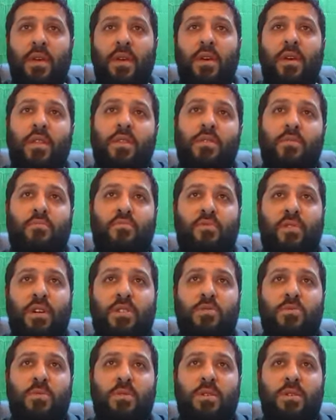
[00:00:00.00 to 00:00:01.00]
The
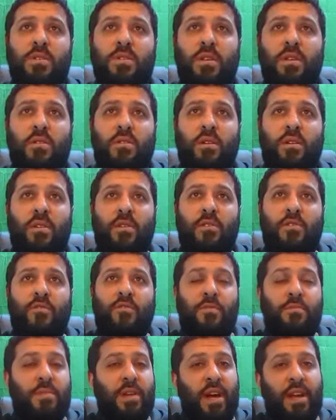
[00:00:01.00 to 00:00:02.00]
press release and article
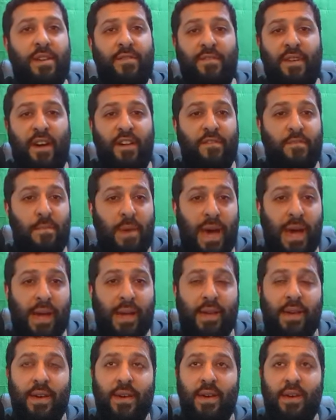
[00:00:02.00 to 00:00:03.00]
from 9 to 5
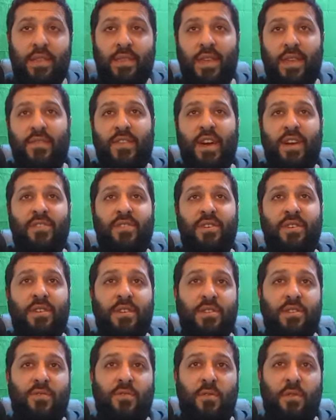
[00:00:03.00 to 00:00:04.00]
Mac, they've got the
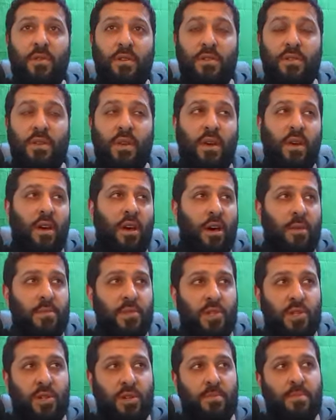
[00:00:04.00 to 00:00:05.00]
deets for us. I'll be
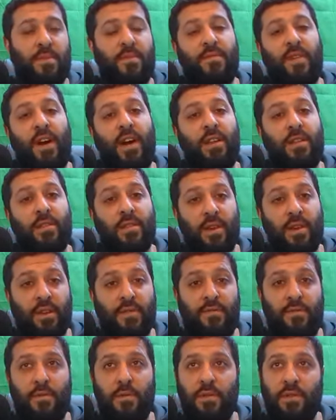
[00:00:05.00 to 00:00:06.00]
sure to provide a link
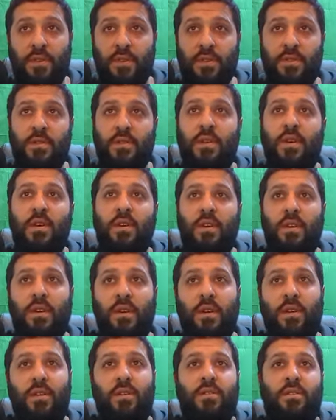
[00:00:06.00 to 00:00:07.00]
for this
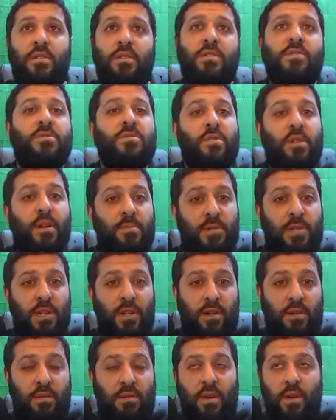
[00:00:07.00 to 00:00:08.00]
in the
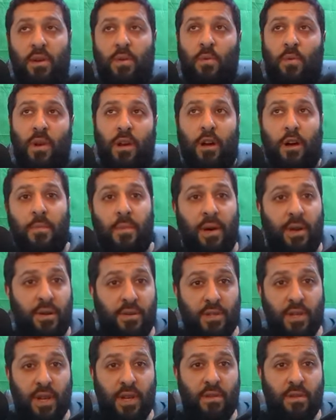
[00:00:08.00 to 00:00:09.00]
description. Want to help out our
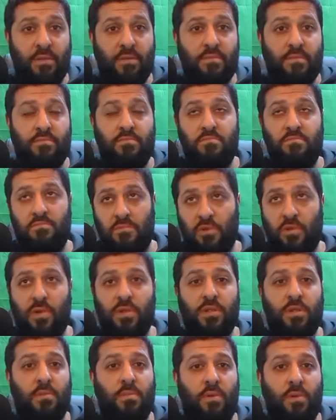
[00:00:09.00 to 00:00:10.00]
channel? You
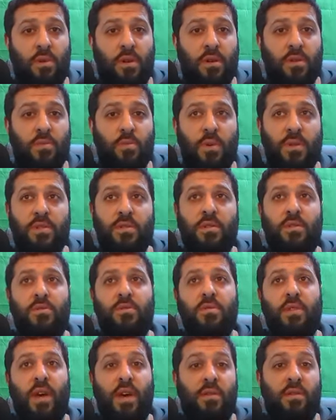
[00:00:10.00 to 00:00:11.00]
could support us, ways to
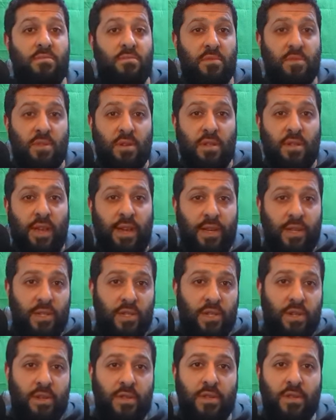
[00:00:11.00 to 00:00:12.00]
do that. You can like and
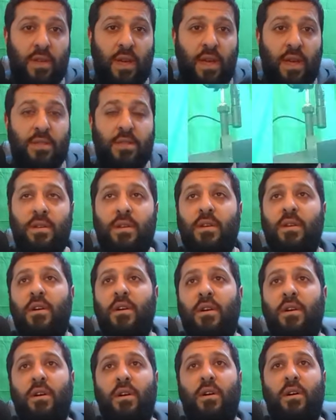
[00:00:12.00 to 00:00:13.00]
share this content.
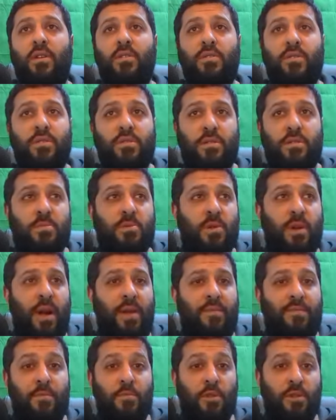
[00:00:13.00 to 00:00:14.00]
Uh, you could
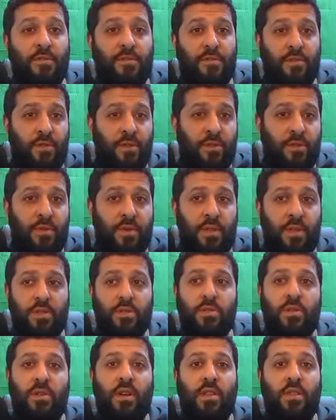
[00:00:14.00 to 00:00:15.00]
subscribe for more if you're new, and then
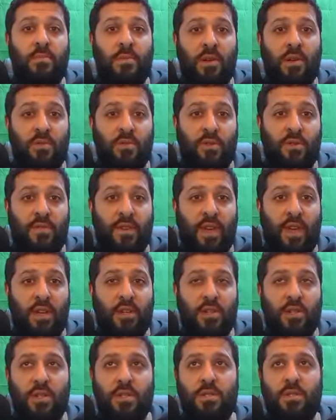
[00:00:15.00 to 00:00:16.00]
turn on the bell
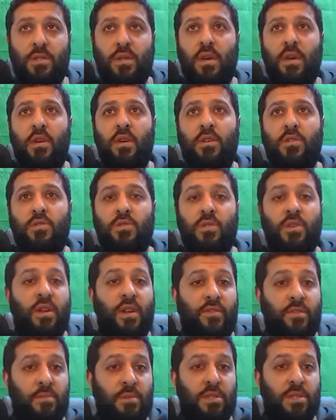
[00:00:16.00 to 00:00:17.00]
notifications so you
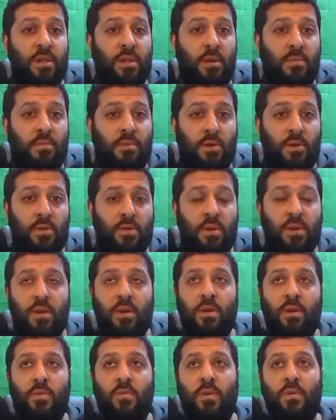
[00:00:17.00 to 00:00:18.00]
never miss an upload
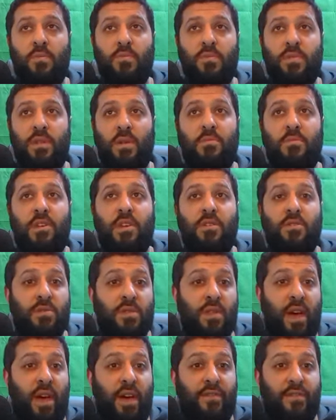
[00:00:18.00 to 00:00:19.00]
when something goes
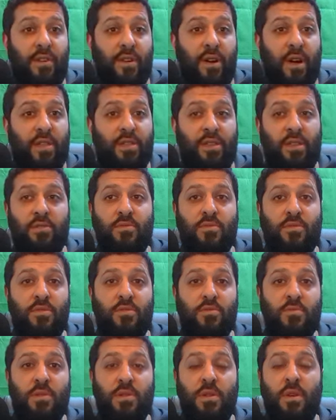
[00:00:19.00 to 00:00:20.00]
live here on the
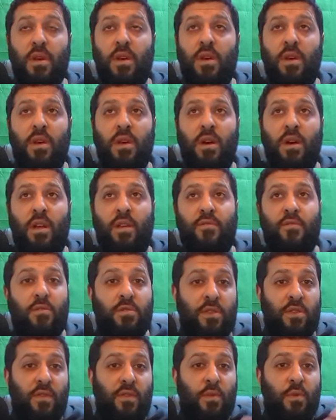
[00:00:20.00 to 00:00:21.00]
YouTubes. And of
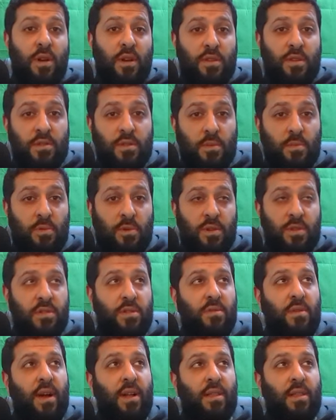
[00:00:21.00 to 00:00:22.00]
course, if you want to support us
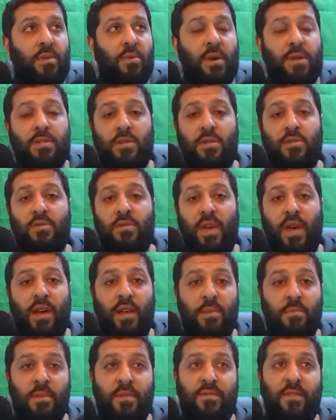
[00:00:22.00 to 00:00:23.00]
directly, ways to do that
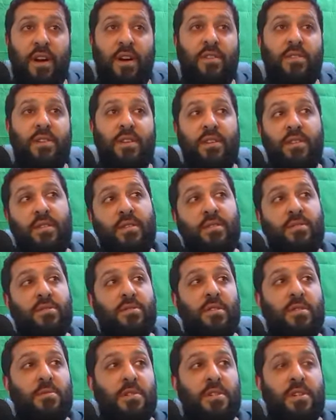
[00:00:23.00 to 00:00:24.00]
can be found in the
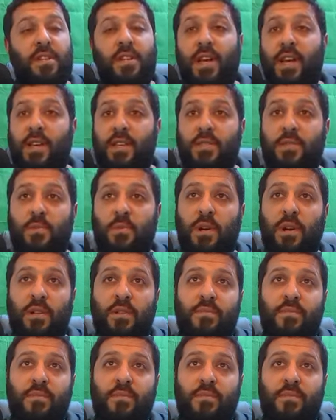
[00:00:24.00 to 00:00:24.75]
description as well.